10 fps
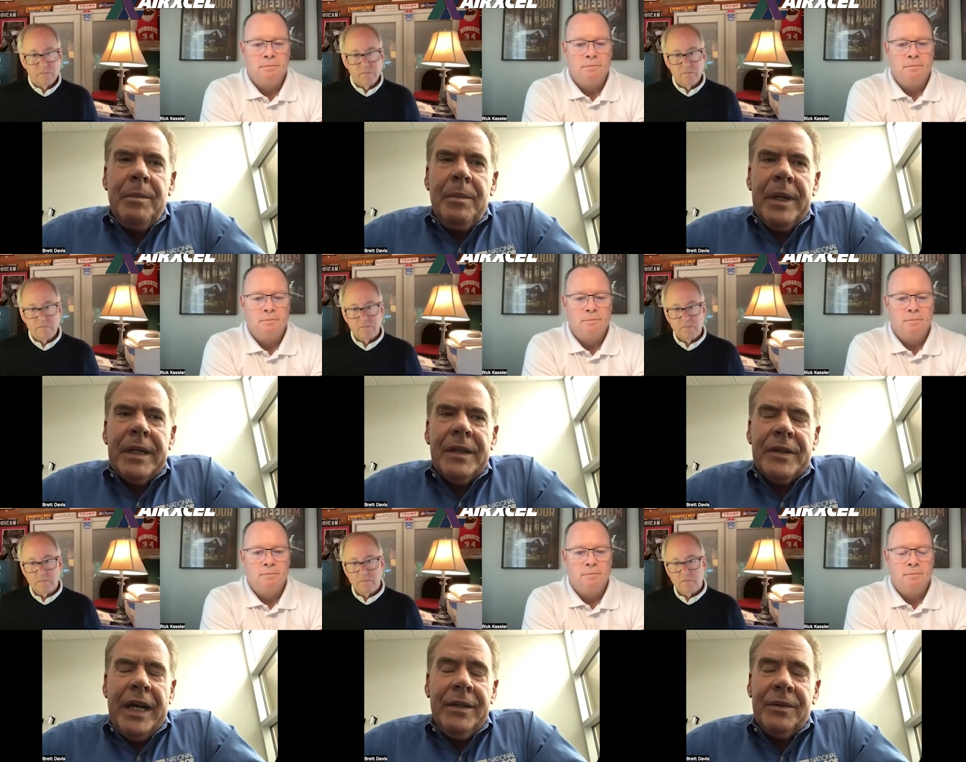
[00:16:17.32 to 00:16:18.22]
Speaker 1: because
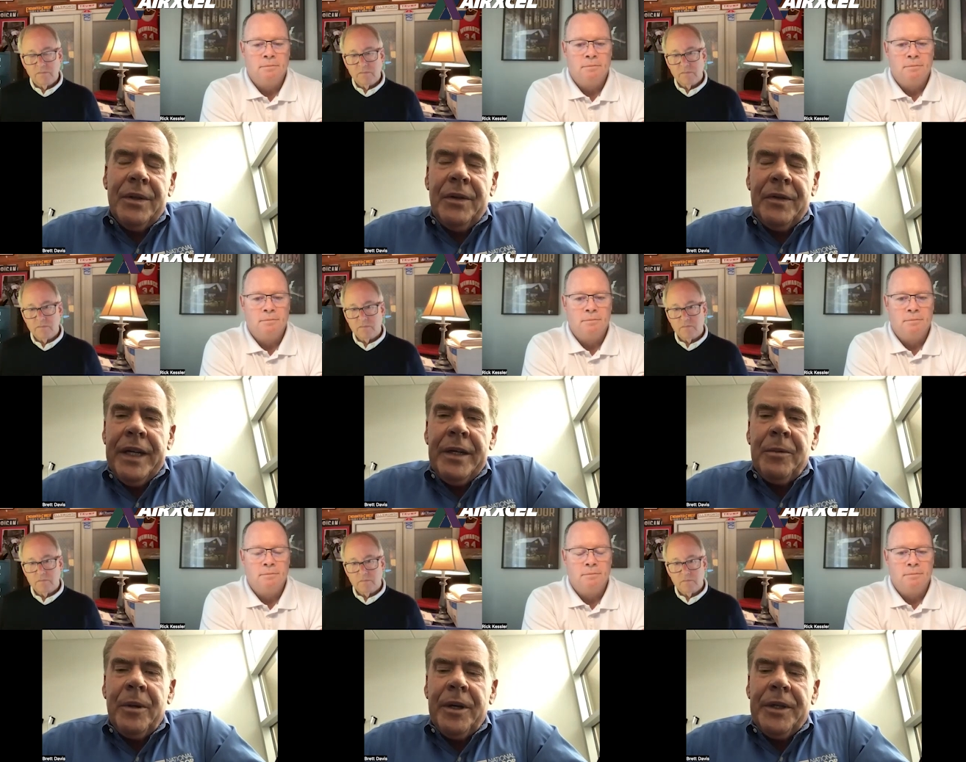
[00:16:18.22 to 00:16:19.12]
I don't know of
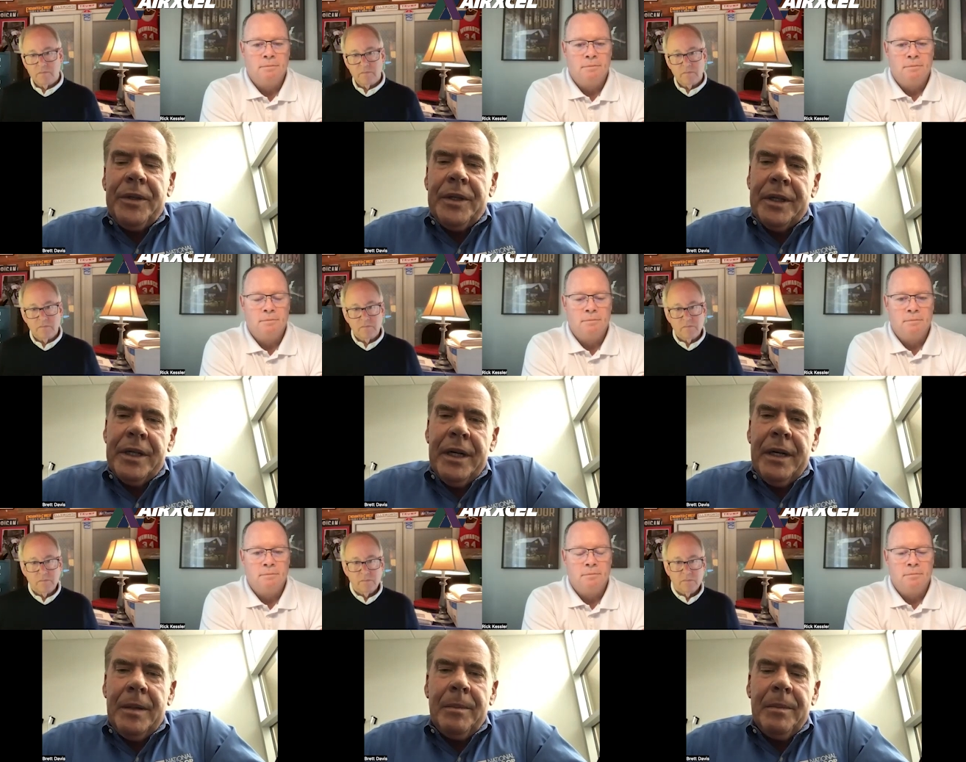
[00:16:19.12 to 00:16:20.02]
anywhere you can
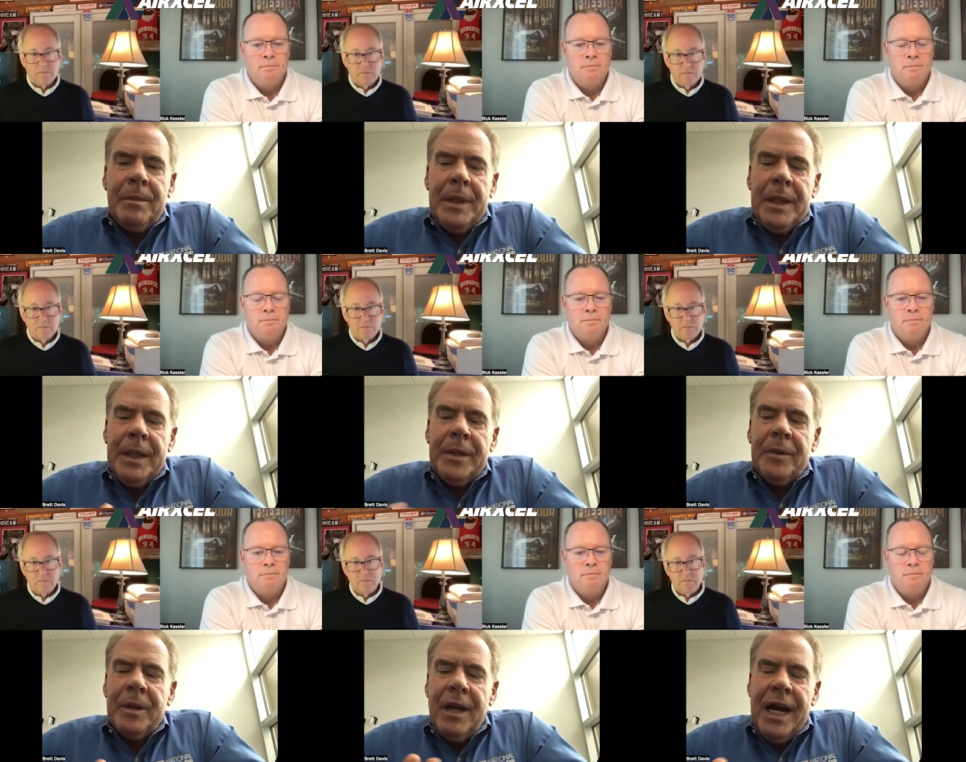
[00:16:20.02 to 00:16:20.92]
come in a
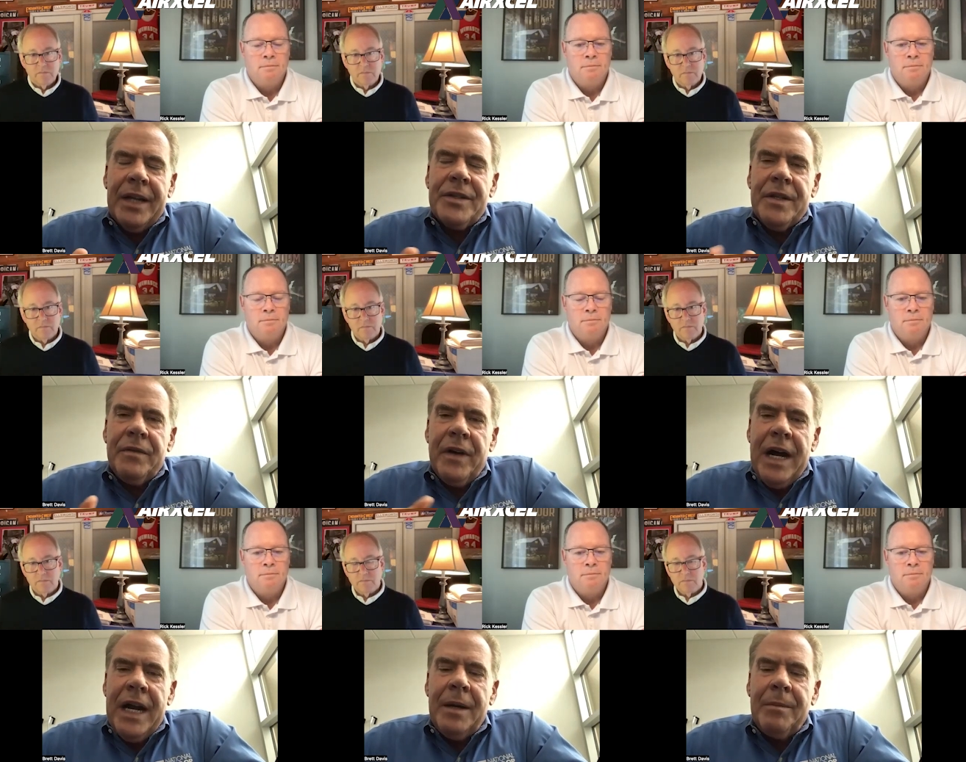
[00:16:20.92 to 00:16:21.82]
relaxed
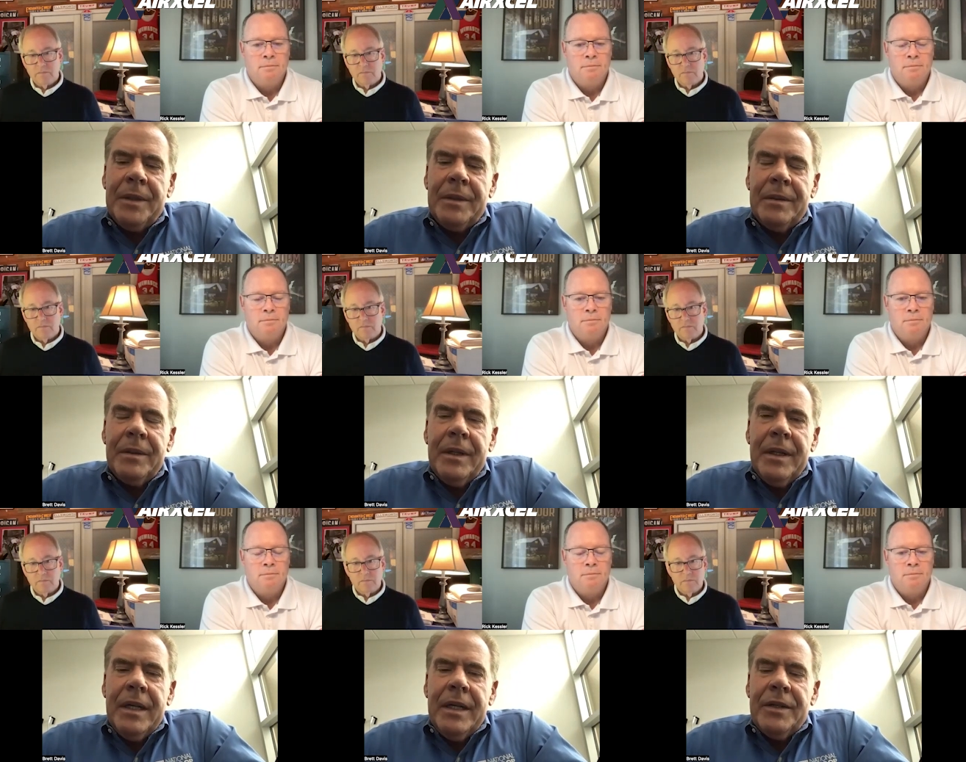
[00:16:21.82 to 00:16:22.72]
environment
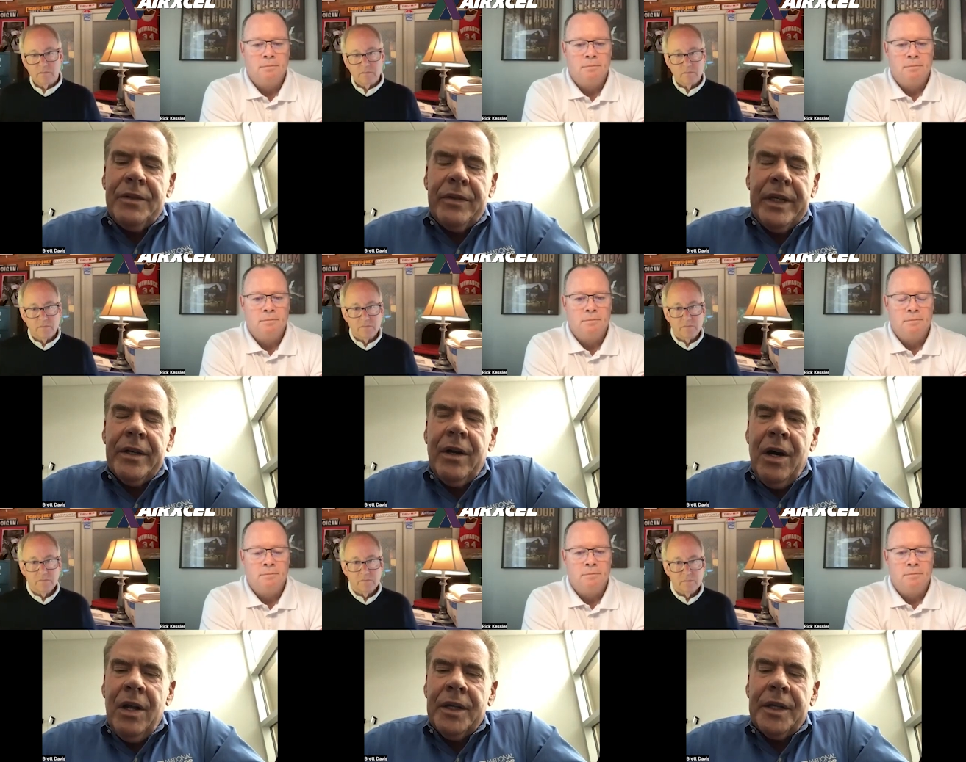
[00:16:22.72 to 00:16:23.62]
see it
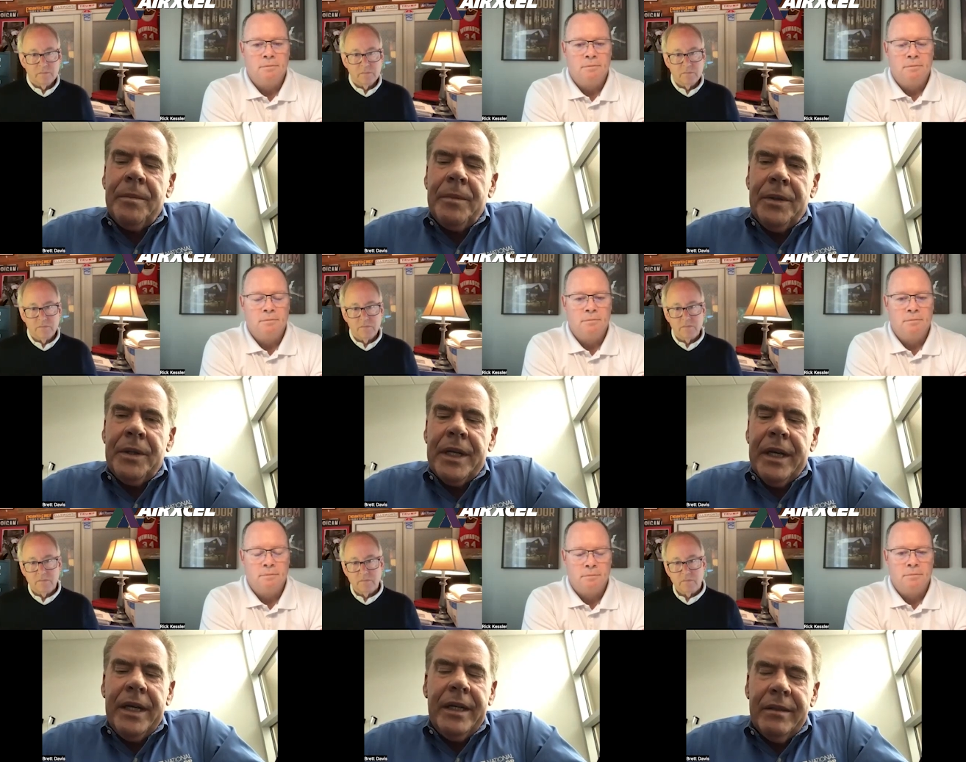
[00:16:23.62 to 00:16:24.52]
all and
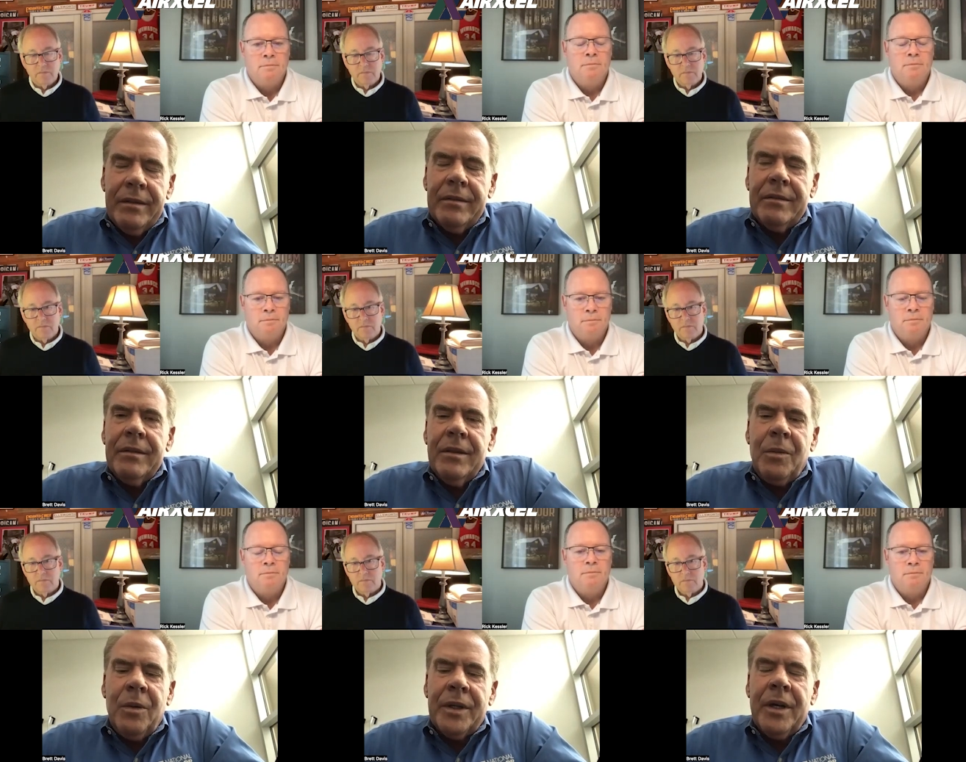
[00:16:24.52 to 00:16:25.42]
communicate
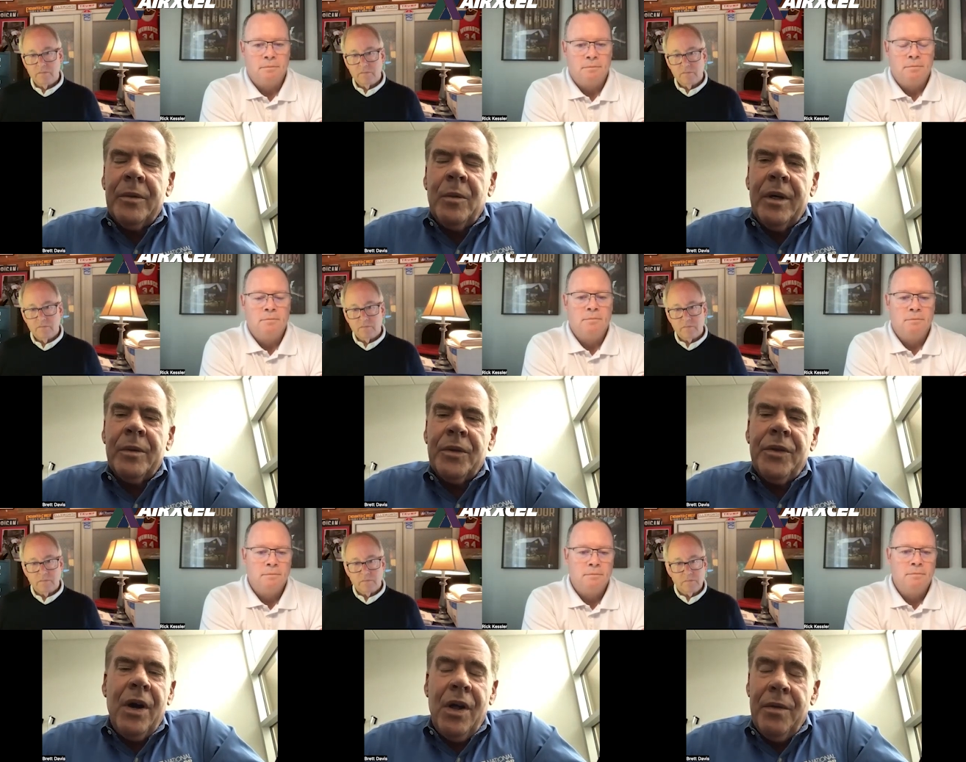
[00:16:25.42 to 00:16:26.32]
one on one with
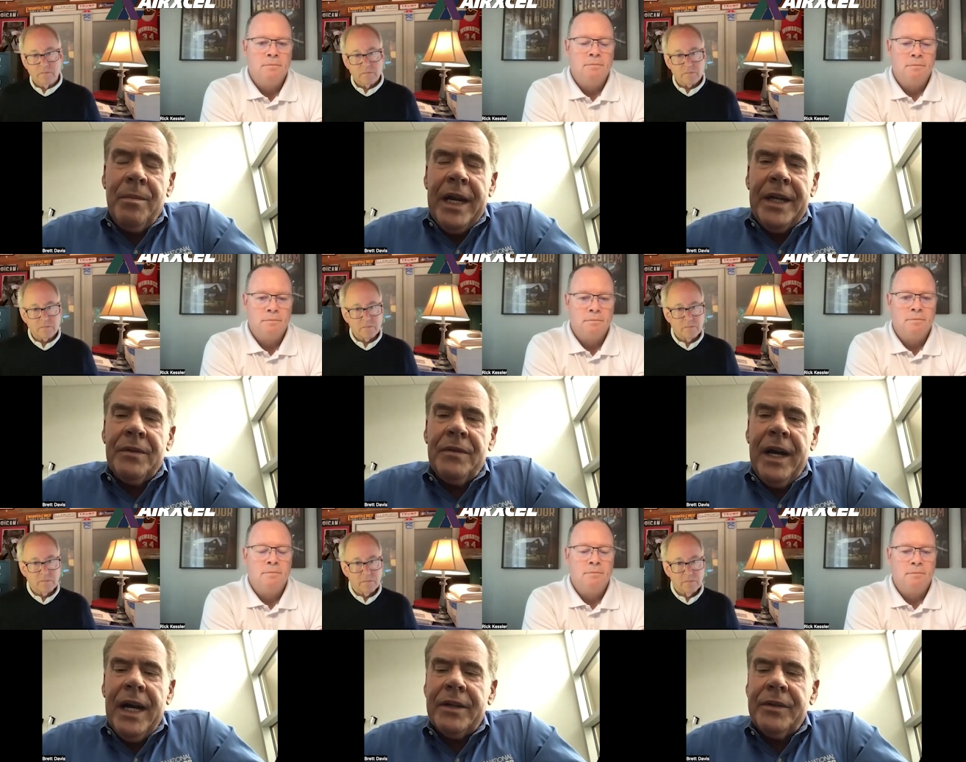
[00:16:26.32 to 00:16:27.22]
all the
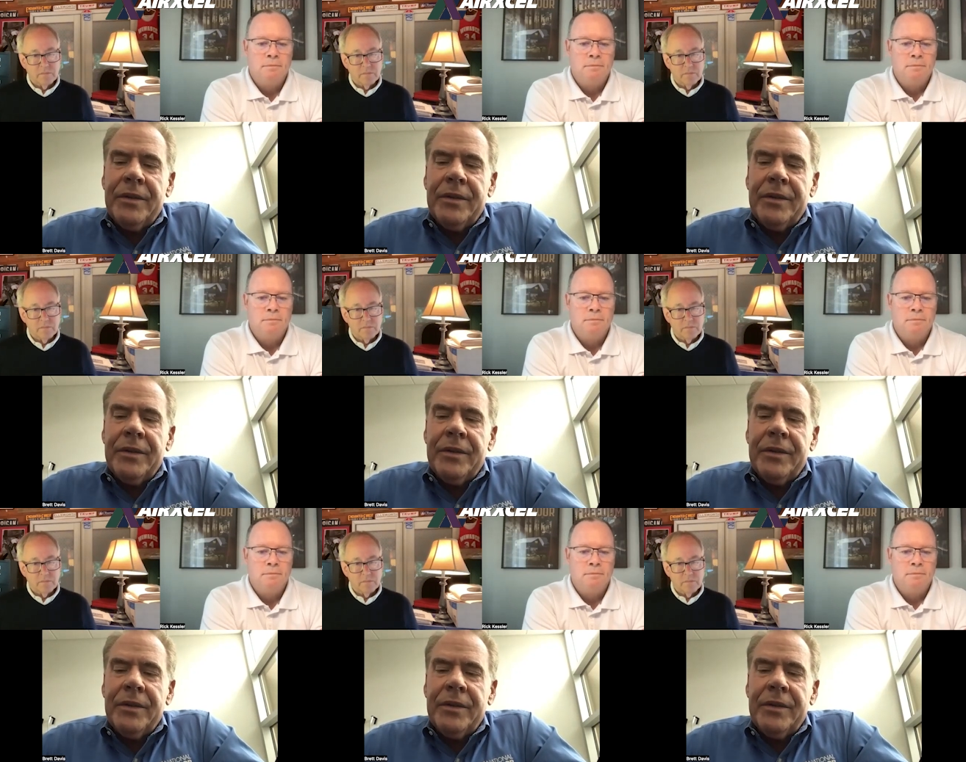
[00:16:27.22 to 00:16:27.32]
manufacturers,